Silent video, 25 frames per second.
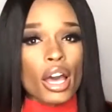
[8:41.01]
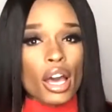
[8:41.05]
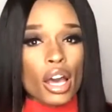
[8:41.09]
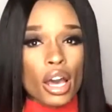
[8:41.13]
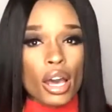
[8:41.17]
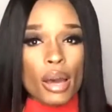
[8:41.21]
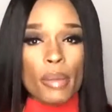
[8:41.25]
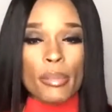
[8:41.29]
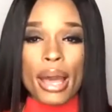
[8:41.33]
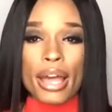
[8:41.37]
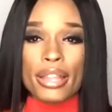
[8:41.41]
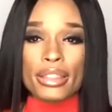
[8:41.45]

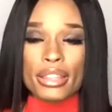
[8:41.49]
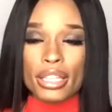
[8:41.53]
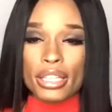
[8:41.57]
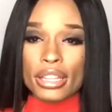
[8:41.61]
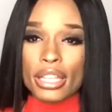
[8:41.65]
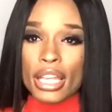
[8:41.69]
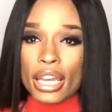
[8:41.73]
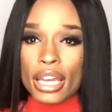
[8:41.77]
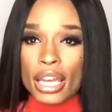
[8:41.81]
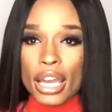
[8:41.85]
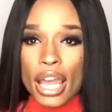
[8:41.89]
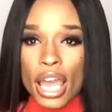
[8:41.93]
I
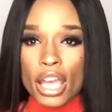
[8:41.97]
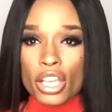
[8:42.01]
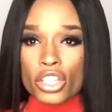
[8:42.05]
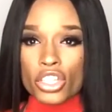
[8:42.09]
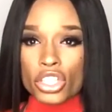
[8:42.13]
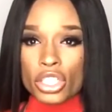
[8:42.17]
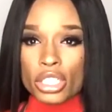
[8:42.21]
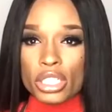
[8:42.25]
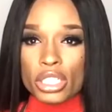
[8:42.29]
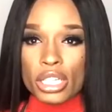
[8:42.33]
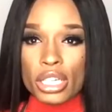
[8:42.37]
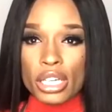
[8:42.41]
think that it
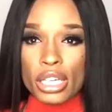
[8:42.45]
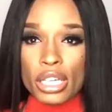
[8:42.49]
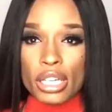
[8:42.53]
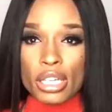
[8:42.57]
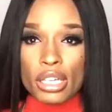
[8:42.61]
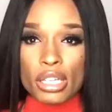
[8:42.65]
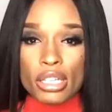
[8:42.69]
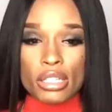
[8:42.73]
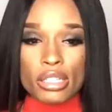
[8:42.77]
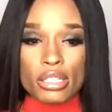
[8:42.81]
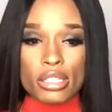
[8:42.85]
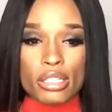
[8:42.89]
actually
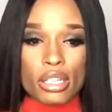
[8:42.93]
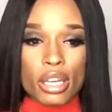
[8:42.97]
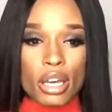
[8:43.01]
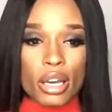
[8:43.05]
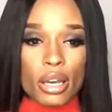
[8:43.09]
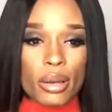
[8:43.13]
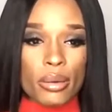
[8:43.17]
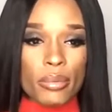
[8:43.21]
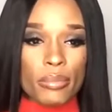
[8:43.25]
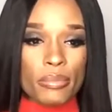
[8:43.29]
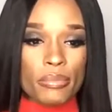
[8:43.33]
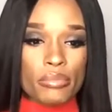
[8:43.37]
is
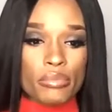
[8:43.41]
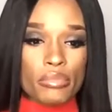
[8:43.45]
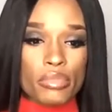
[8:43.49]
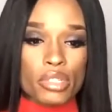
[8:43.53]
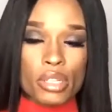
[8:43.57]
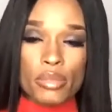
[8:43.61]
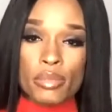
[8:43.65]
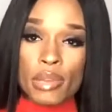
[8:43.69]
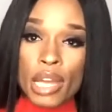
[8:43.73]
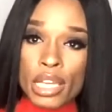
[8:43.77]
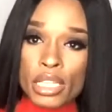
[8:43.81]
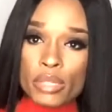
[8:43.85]

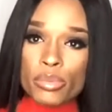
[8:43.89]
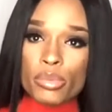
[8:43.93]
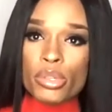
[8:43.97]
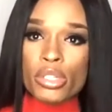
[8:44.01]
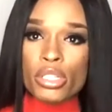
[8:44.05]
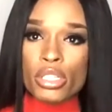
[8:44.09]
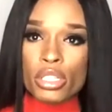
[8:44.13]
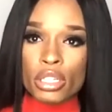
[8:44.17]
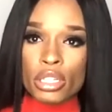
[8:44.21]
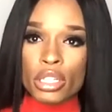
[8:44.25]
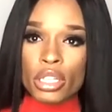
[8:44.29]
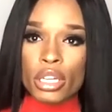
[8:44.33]
some nice
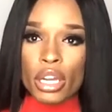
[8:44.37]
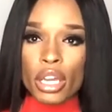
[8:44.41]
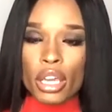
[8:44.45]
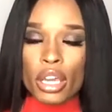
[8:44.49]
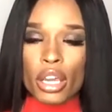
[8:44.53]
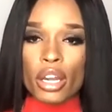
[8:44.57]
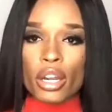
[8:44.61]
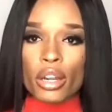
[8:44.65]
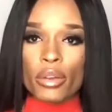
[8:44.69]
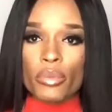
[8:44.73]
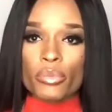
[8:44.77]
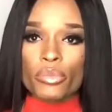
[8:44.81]
Brazilian
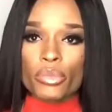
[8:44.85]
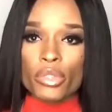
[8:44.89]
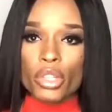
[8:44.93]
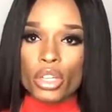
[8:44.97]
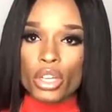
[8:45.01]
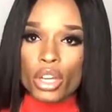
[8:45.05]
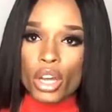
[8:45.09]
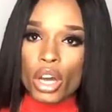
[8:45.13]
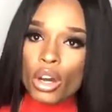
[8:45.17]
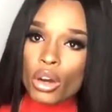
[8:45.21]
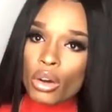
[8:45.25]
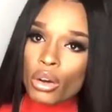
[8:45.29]
hair.
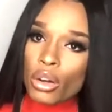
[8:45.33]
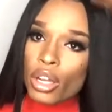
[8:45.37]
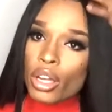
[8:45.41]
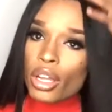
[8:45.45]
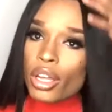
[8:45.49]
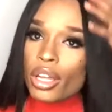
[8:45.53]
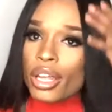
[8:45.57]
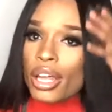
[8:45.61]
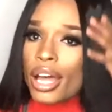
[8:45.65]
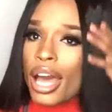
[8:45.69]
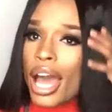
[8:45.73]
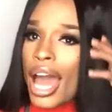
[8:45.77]
You know,
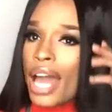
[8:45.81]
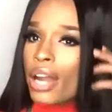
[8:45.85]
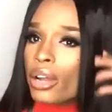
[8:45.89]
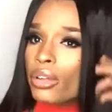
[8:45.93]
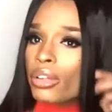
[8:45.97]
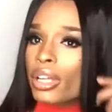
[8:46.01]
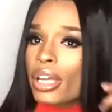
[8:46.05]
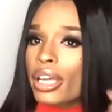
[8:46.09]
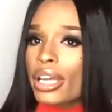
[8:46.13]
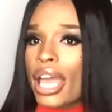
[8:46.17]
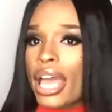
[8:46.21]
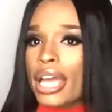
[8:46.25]

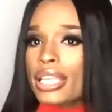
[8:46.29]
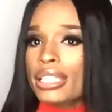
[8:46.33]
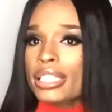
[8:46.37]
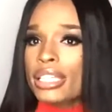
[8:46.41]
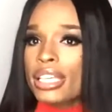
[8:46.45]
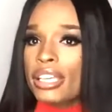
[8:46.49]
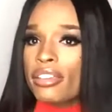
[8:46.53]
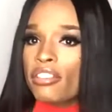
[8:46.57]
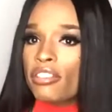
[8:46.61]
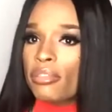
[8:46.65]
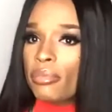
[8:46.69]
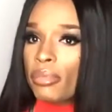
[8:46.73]
it
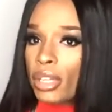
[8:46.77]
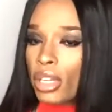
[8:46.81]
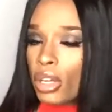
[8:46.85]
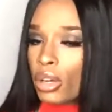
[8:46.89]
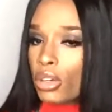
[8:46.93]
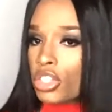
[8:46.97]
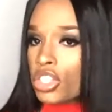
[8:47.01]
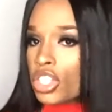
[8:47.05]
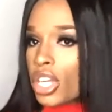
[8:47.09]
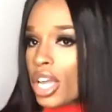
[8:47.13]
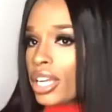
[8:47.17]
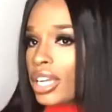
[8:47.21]
hasn't given me
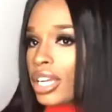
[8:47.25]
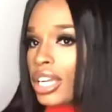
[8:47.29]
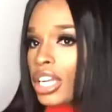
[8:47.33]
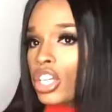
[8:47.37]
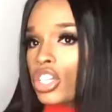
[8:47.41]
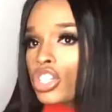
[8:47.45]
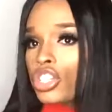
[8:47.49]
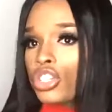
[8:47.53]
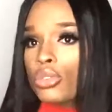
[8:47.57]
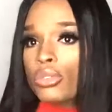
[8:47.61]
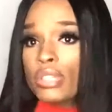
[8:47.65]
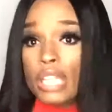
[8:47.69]
no shedding
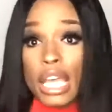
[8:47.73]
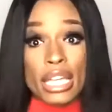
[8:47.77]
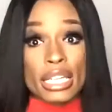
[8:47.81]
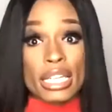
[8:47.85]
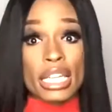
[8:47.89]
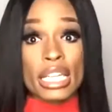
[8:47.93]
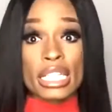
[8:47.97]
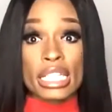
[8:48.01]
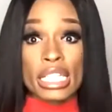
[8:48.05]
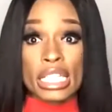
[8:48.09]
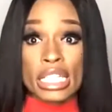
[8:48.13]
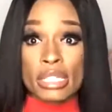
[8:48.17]
issues. It
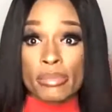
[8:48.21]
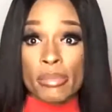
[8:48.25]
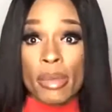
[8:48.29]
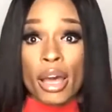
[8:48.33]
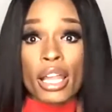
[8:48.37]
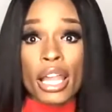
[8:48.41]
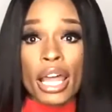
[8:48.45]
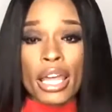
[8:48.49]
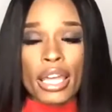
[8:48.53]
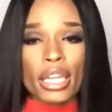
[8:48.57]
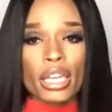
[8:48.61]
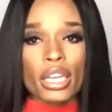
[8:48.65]
didn't
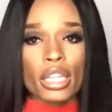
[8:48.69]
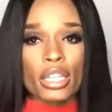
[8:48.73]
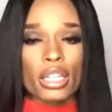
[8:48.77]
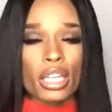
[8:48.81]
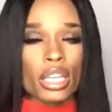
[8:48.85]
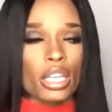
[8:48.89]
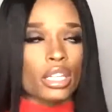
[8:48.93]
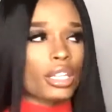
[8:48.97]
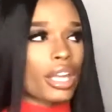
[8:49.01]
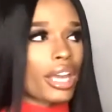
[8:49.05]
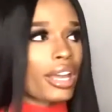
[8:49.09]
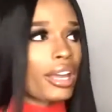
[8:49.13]
smell like
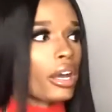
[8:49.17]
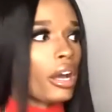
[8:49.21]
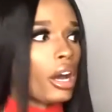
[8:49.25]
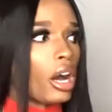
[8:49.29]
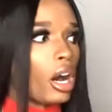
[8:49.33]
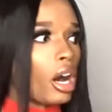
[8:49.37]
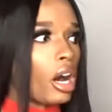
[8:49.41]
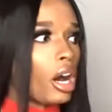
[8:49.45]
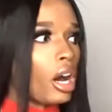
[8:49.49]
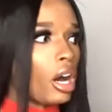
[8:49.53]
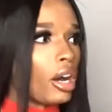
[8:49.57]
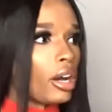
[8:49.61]
anything, thank
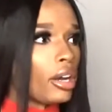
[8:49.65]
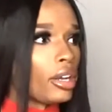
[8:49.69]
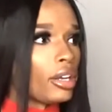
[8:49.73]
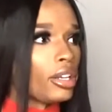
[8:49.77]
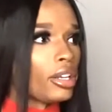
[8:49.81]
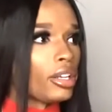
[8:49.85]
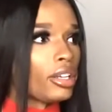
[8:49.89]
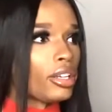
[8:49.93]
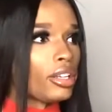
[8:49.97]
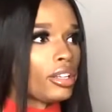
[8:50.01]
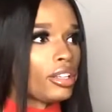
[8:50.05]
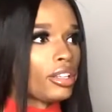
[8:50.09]
God.